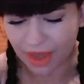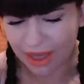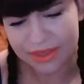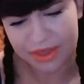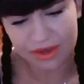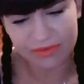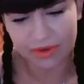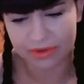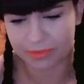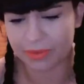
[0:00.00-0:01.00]
think of
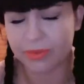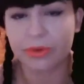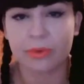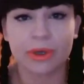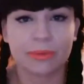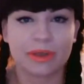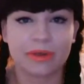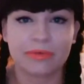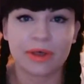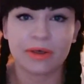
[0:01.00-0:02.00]
all the people who wanted me to
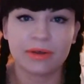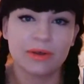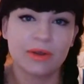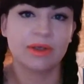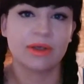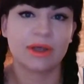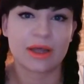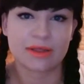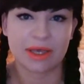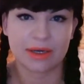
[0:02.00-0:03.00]
fail,
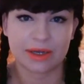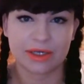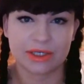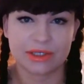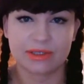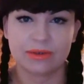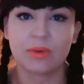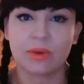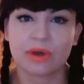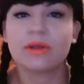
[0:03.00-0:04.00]
and then I just
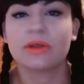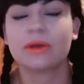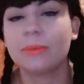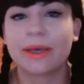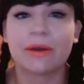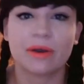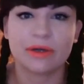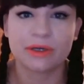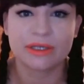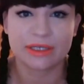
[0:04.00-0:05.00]
work a little bit
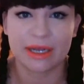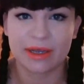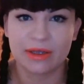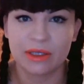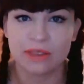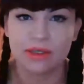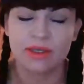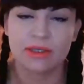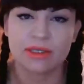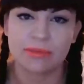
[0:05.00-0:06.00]
harder today
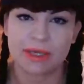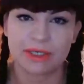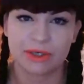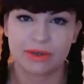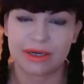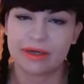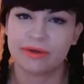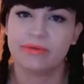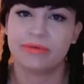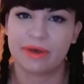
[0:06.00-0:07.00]
to make sure that I
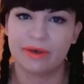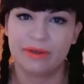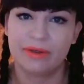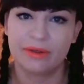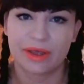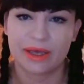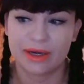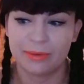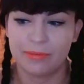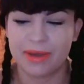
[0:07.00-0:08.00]
don't fail.
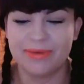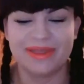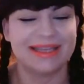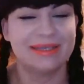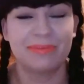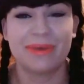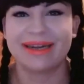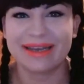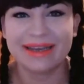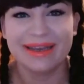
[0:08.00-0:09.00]
And maybe that's
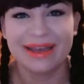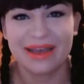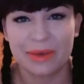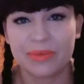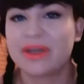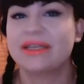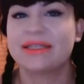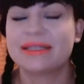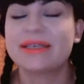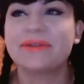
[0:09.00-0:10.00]
petty, but
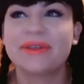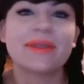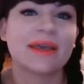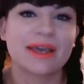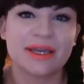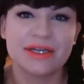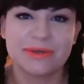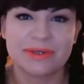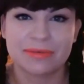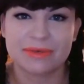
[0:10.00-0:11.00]
it's the only thing I can do
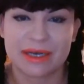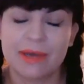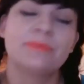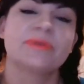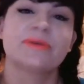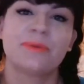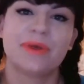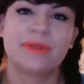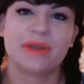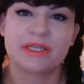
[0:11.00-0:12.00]
sometimes
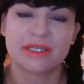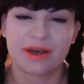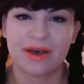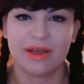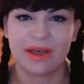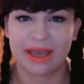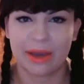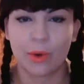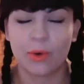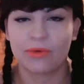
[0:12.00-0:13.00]
when there's not a
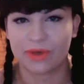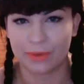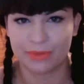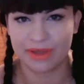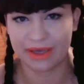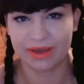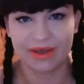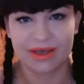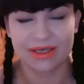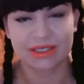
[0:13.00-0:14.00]
whole family
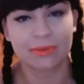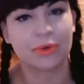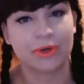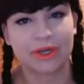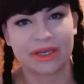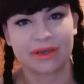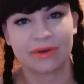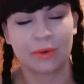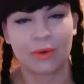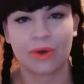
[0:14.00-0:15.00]
supporting
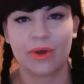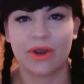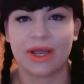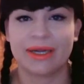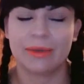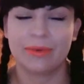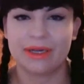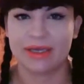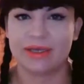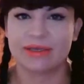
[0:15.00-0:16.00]
or
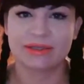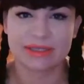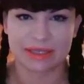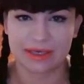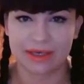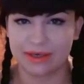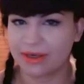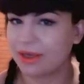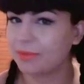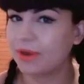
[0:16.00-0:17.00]
anybody saying
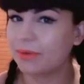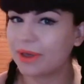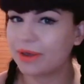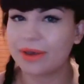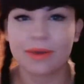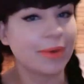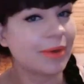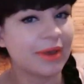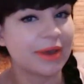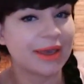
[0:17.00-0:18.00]
keep
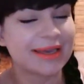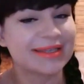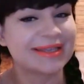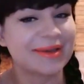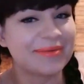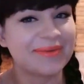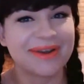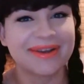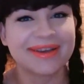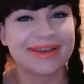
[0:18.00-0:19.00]
going, except
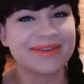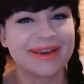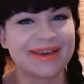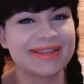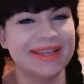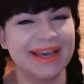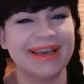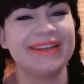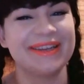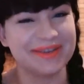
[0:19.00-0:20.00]
for you guys
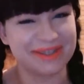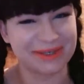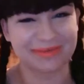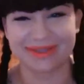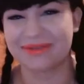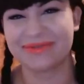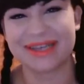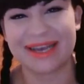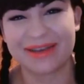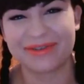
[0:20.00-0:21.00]
on YouTube.
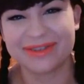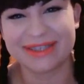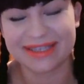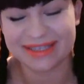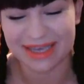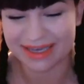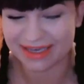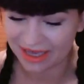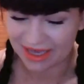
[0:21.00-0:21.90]
Sometimes it's like